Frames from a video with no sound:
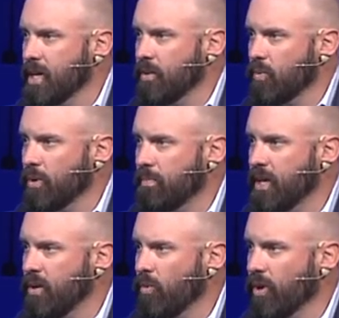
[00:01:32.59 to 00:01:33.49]
It would
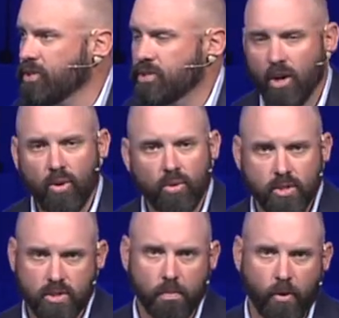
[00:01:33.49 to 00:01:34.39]
be what is known
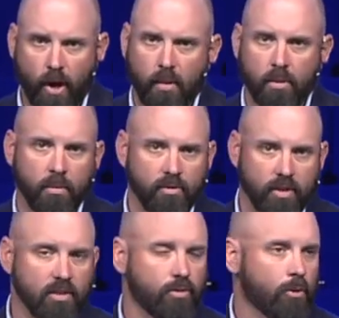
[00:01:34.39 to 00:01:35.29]
as the problem of
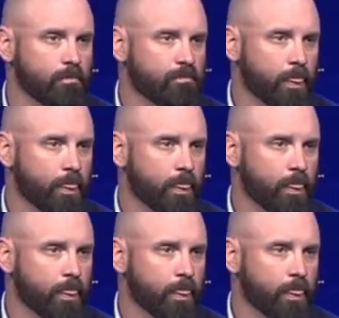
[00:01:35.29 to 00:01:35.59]
evil.